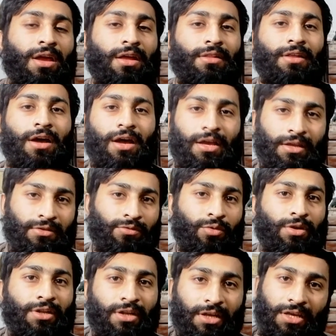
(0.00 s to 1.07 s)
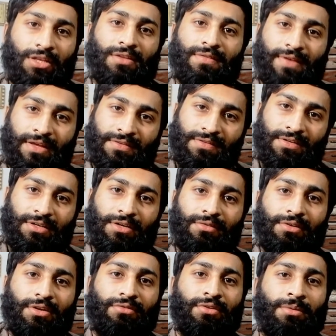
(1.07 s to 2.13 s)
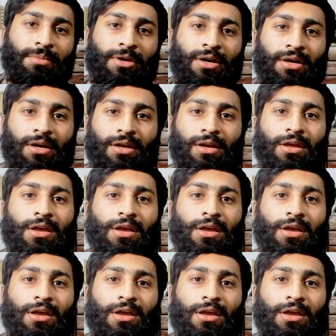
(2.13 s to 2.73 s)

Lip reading: The insulin insensitivity will be occur.